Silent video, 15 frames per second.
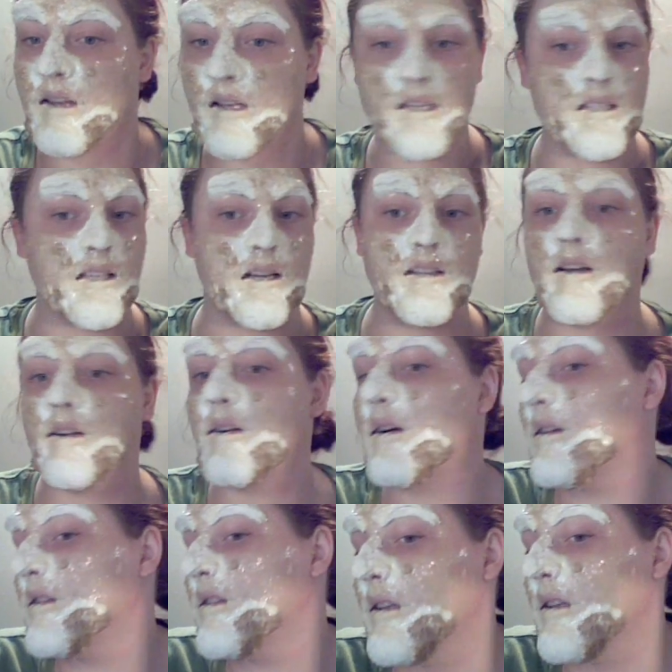because I know I
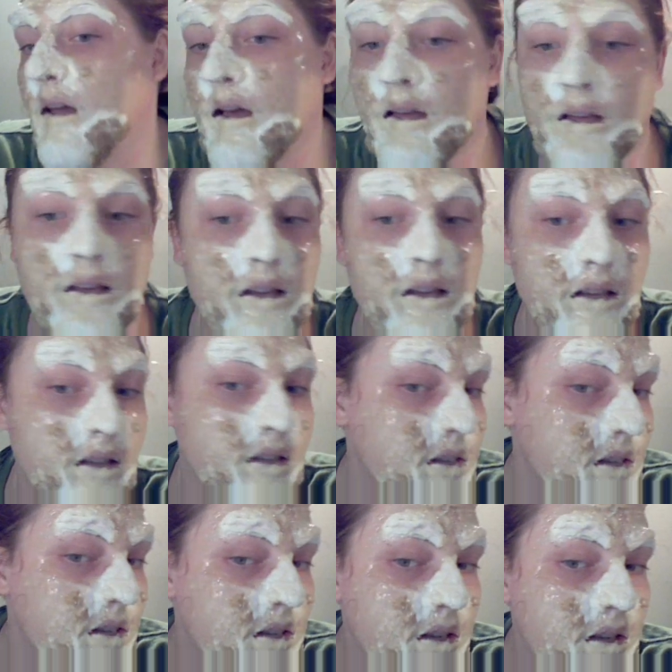look like
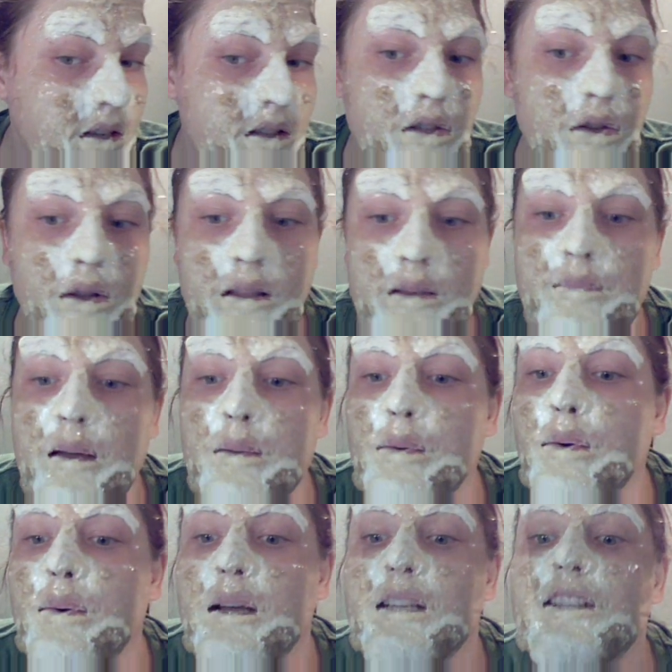the toilet paper
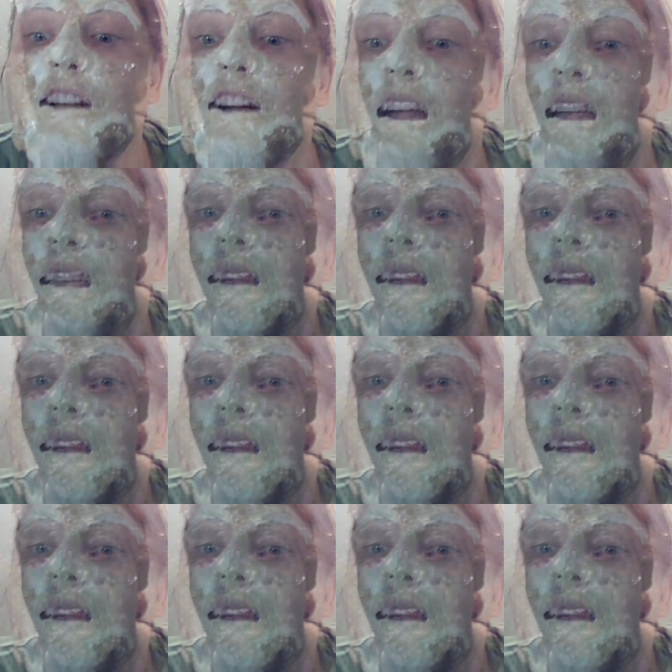witch right